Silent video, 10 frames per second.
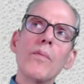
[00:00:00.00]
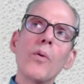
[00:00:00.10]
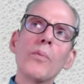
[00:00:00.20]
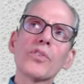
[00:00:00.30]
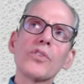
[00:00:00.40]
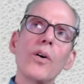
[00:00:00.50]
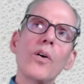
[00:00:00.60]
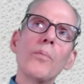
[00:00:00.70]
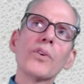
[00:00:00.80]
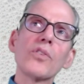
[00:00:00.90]
almost
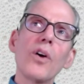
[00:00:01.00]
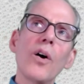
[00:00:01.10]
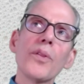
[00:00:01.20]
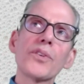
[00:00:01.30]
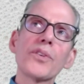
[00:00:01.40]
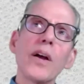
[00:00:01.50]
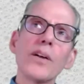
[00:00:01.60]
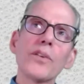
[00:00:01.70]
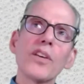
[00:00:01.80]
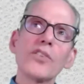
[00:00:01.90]
all the
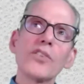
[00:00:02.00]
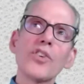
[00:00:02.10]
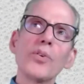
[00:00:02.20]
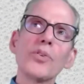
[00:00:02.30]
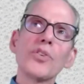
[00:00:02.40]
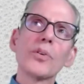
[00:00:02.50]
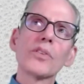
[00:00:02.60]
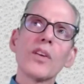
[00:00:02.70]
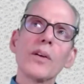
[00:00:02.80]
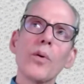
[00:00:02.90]
trials I showed you,
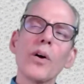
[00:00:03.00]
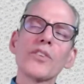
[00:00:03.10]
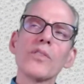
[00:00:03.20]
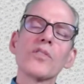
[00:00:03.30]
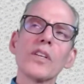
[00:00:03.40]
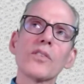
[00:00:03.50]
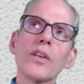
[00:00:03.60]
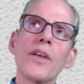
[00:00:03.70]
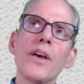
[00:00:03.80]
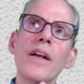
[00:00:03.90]
except, well, I shouldn't say,
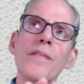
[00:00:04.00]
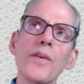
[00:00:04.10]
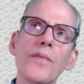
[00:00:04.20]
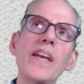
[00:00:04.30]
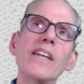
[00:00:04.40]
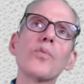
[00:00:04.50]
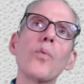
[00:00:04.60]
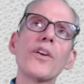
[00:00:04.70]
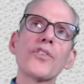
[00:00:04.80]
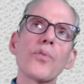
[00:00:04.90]
so the phase
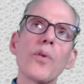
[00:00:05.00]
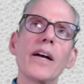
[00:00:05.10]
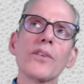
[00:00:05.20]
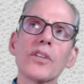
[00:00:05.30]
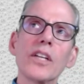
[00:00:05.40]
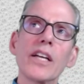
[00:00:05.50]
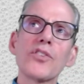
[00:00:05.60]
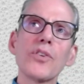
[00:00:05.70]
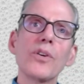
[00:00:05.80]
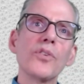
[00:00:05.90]
1 trials that I
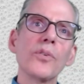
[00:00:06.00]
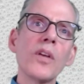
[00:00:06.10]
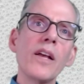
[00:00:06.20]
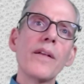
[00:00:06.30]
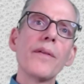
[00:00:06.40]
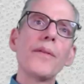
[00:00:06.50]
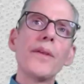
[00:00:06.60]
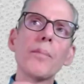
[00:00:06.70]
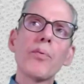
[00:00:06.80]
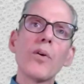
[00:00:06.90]
showed you,
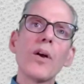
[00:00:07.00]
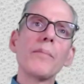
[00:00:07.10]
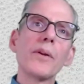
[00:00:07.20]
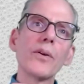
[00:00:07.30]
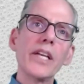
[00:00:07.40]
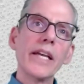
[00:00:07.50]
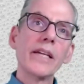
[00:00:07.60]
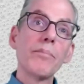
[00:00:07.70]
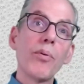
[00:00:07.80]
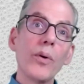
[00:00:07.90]
their primary
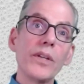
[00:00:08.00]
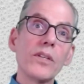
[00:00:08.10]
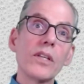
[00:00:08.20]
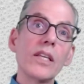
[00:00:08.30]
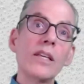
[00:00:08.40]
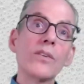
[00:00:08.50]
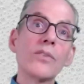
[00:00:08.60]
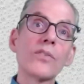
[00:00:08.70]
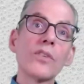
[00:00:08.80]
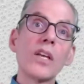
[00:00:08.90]
endpoint
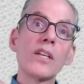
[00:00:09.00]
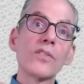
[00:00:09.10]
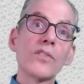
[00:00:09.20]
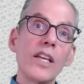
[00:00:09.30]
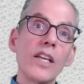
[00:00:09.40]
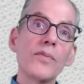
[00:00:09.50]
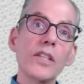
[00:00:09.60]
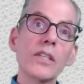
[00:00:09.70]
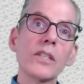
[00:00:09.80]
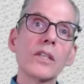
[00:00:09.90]
is safety.